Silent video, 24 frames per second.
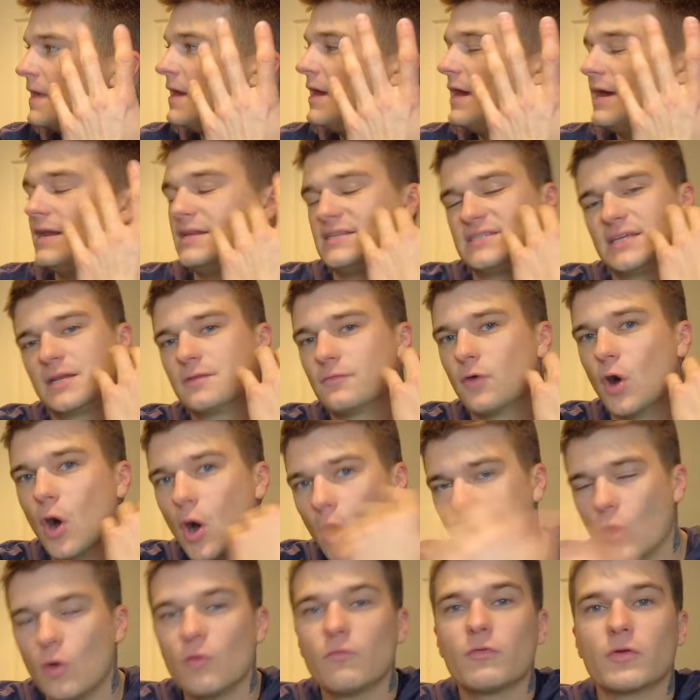And instead of
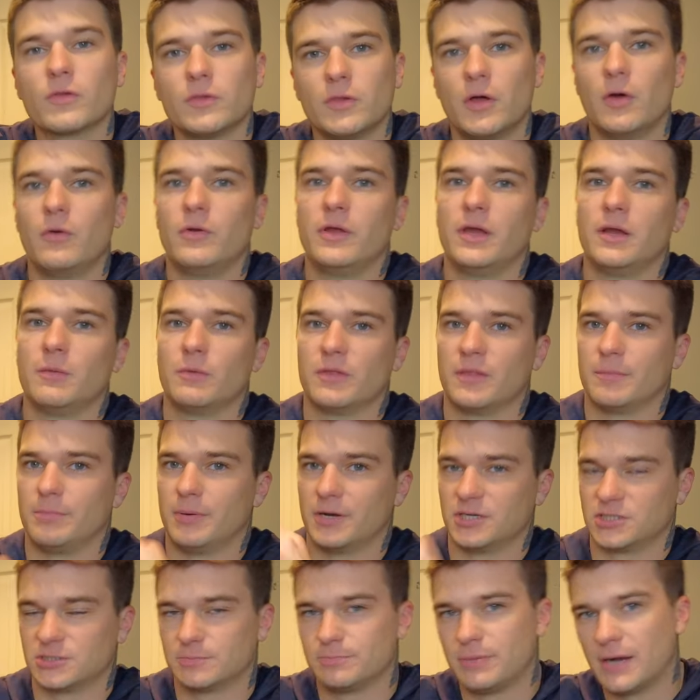overloading with a
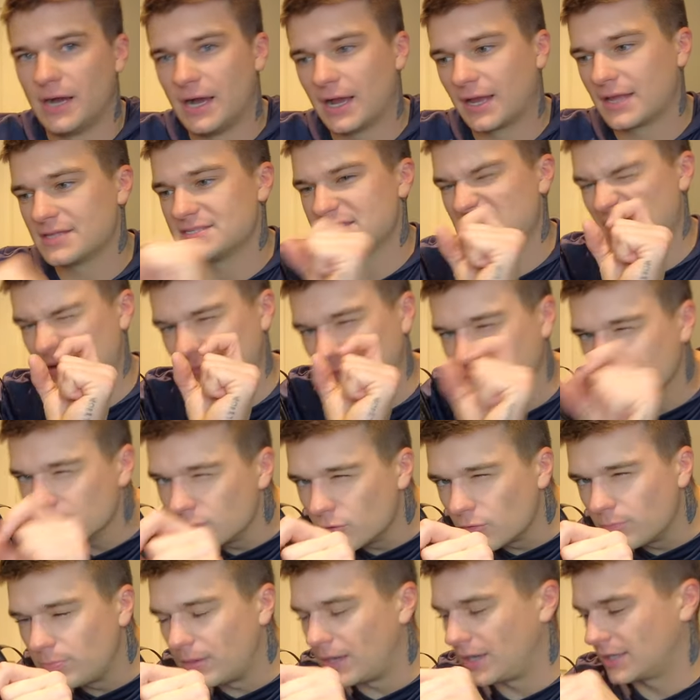bunch of pockets that have like little
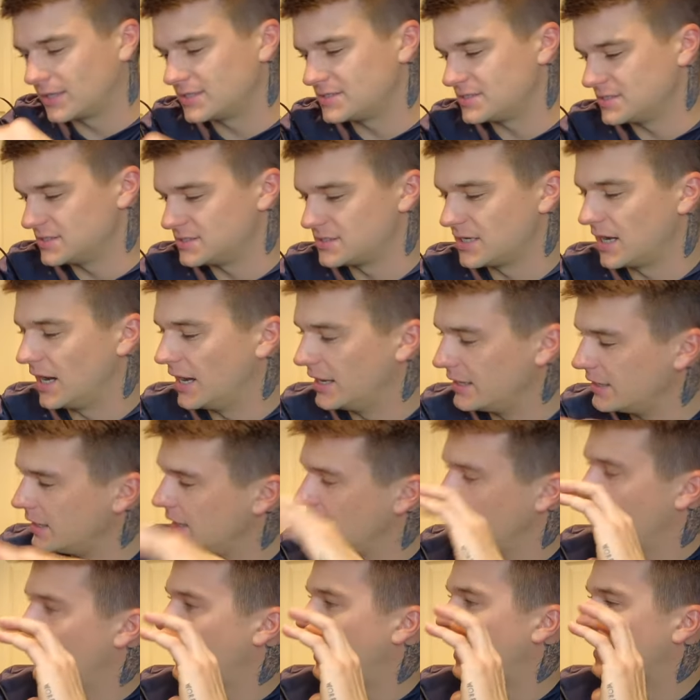pockets inside,
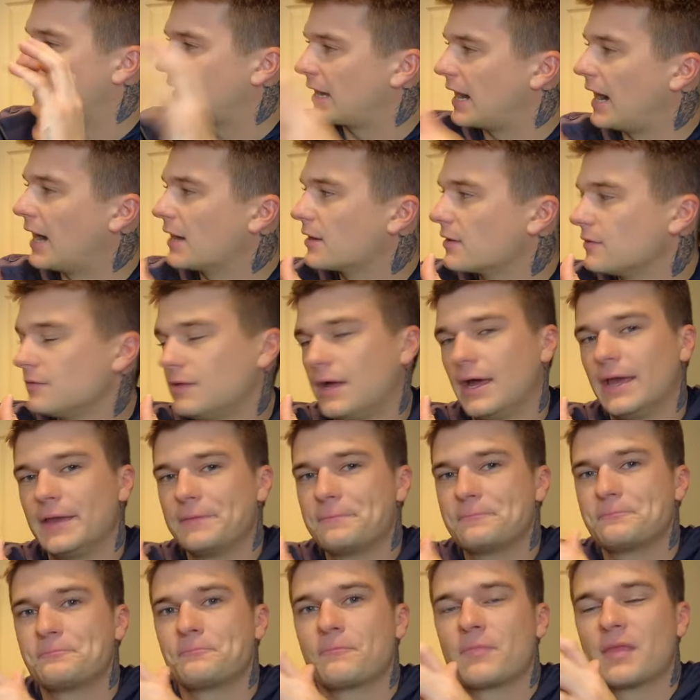I kind of like
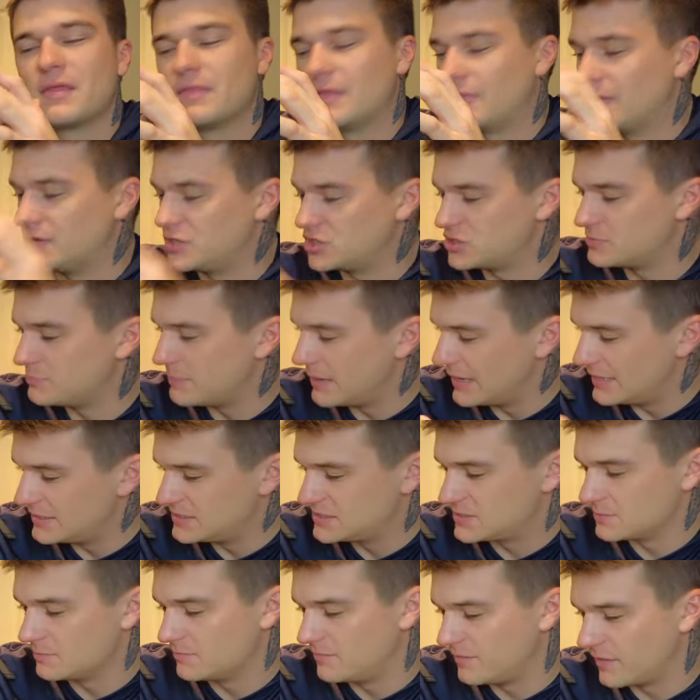that they just made
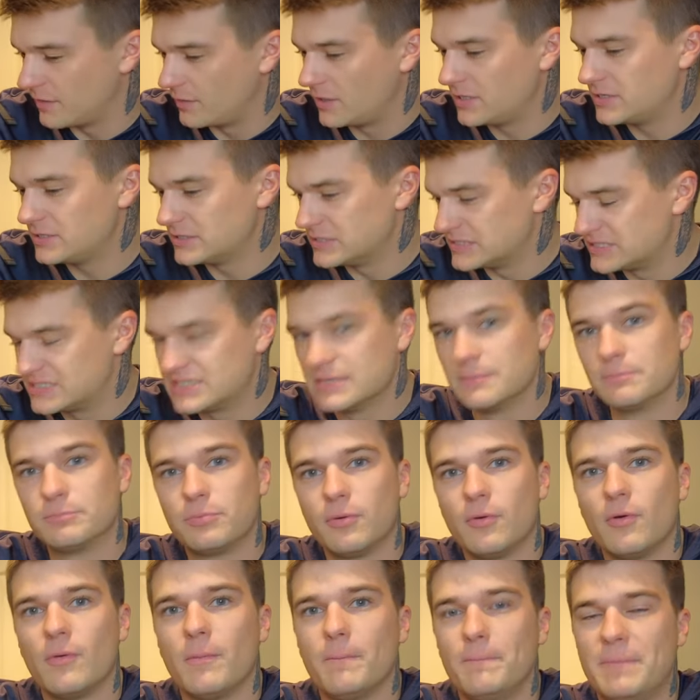some very
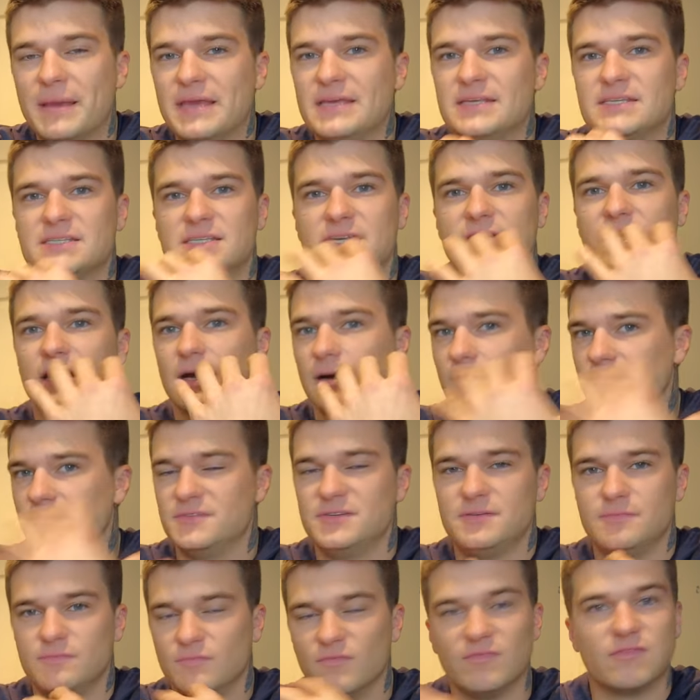simple, basic,
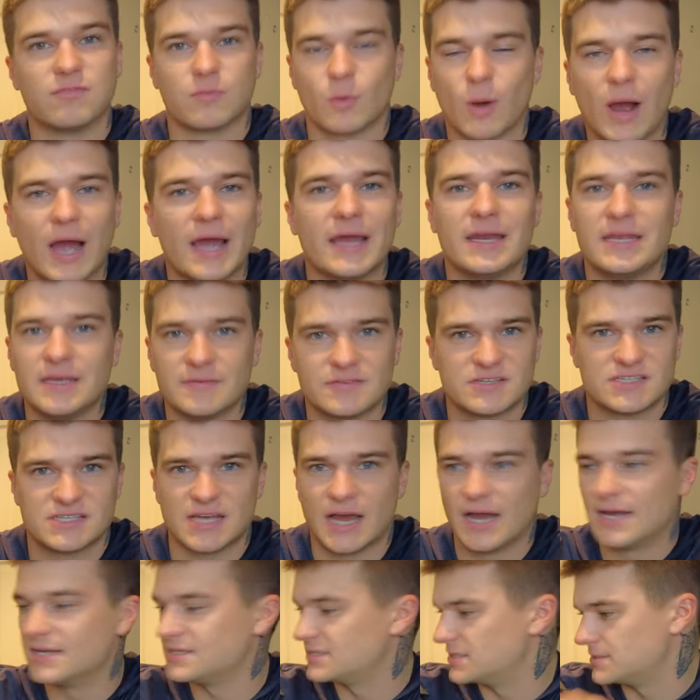variety of
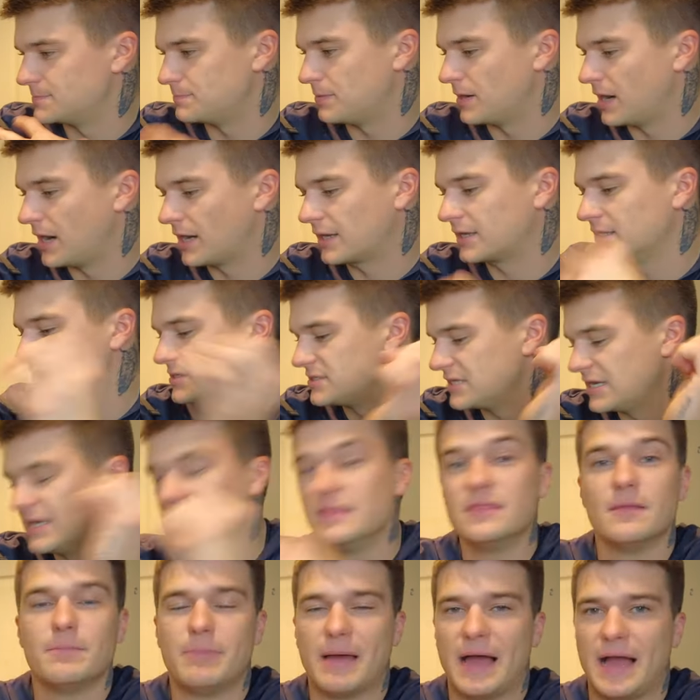sizes, pockets in
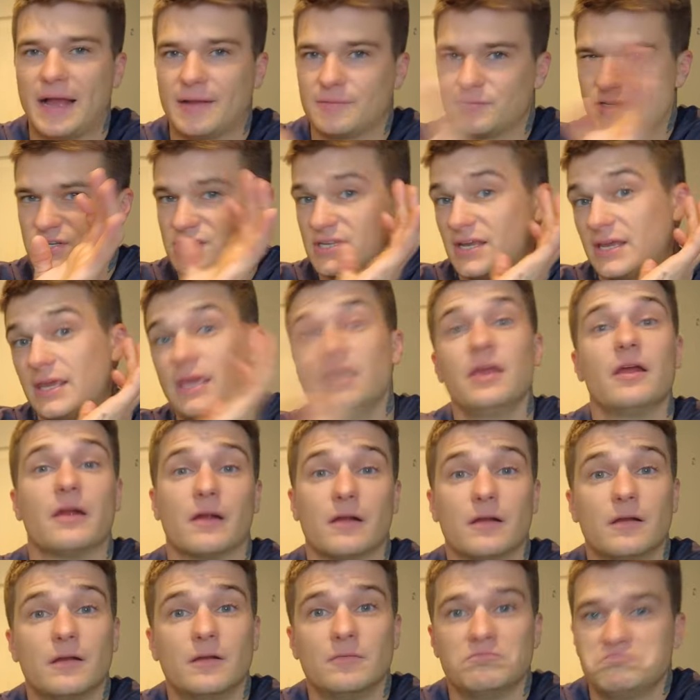the bag. I'm just like, here,
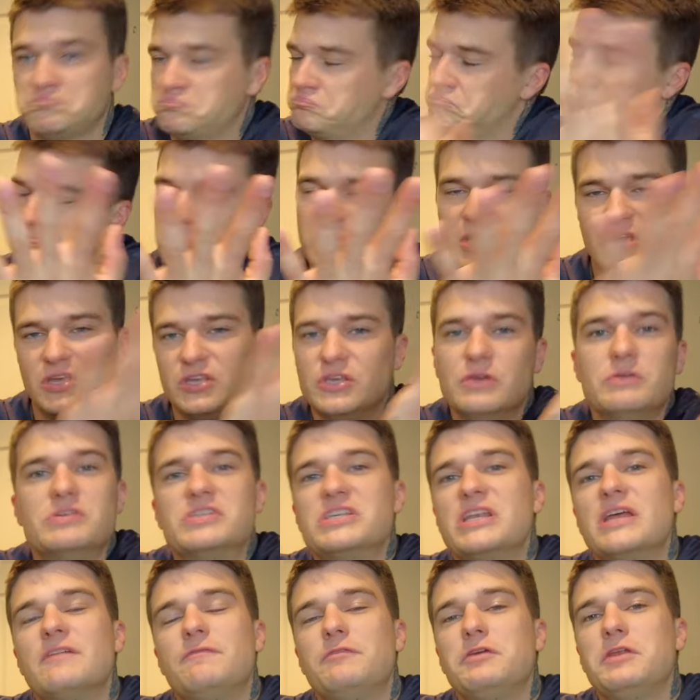use
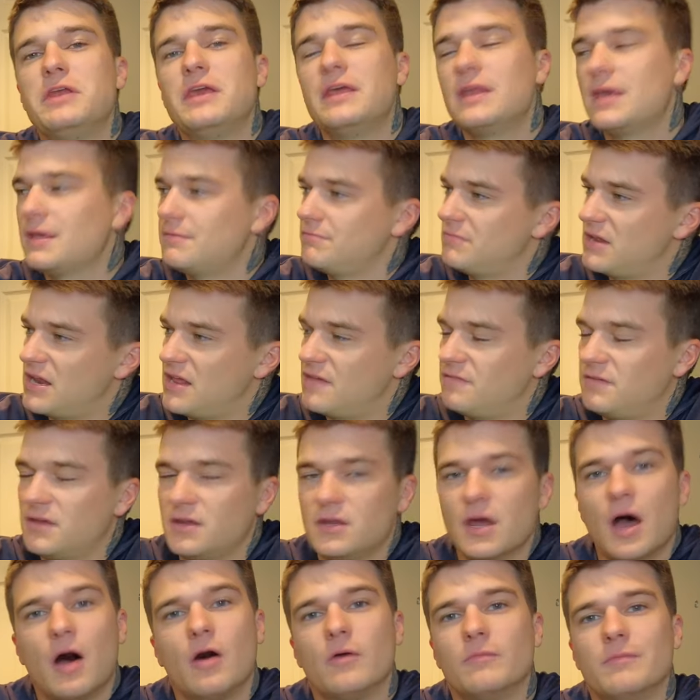it if you need it. And if you
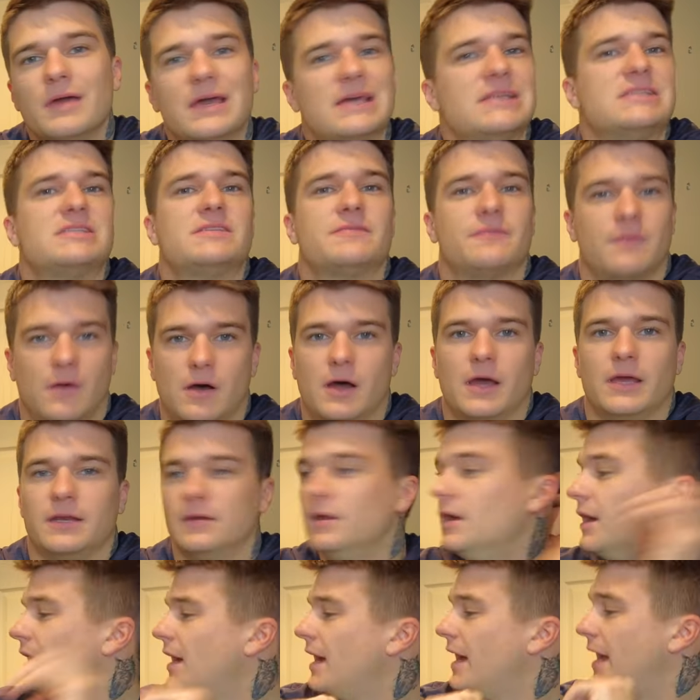don't, it's fine.
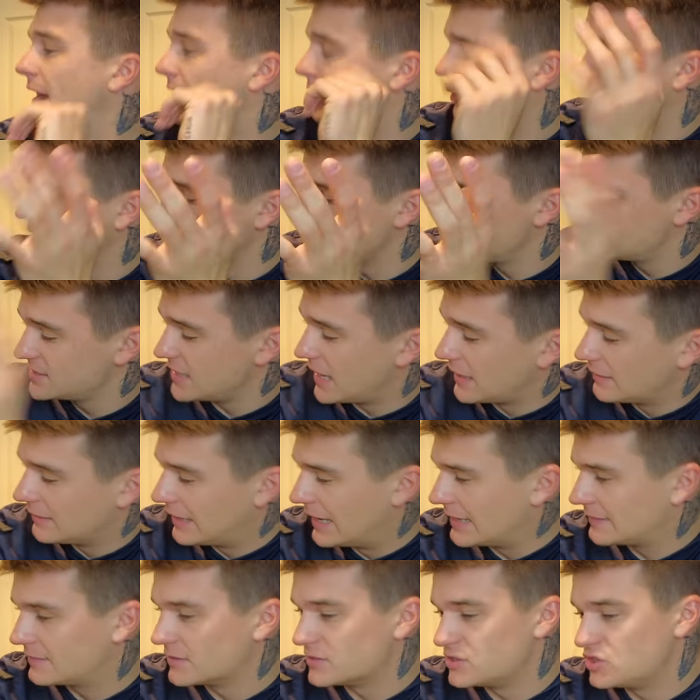And honestly, I
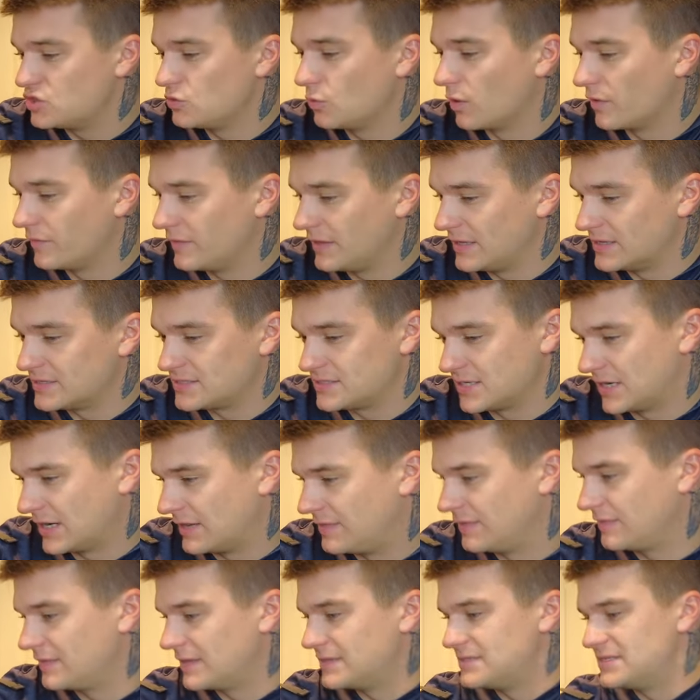like the two on the inside. I
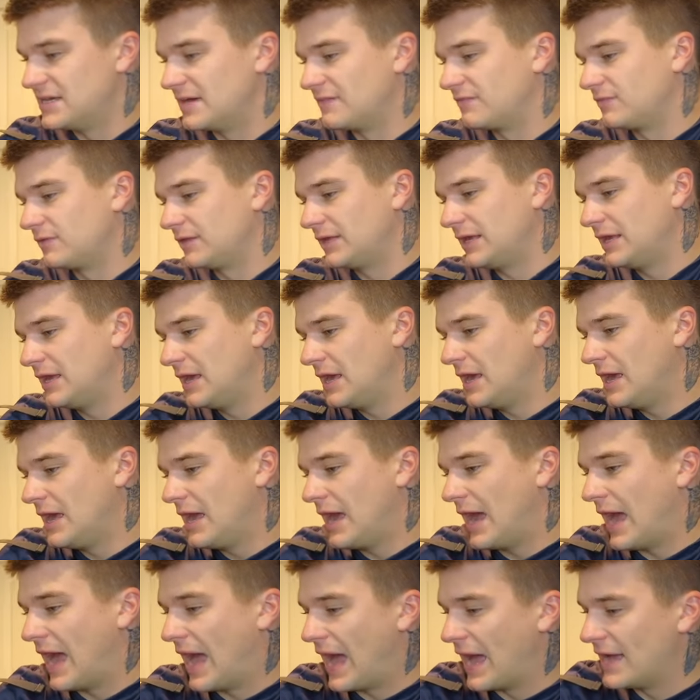think they definitely
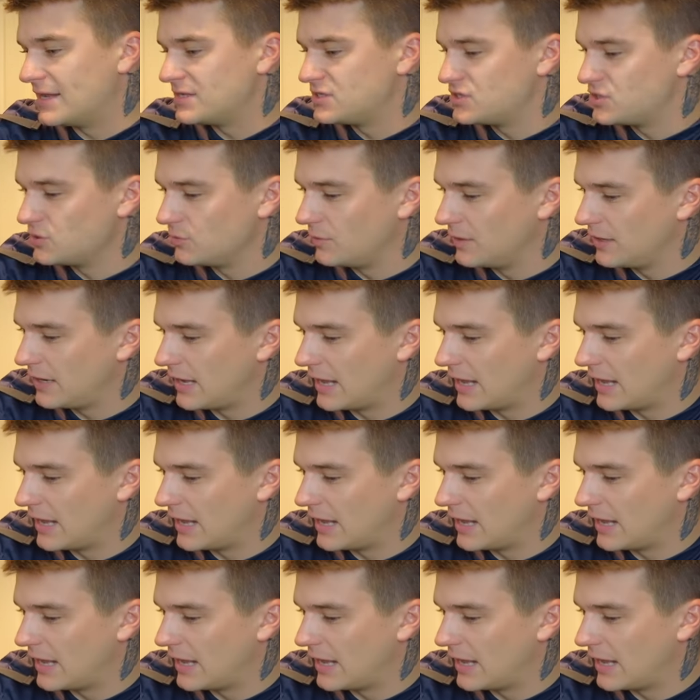add to it.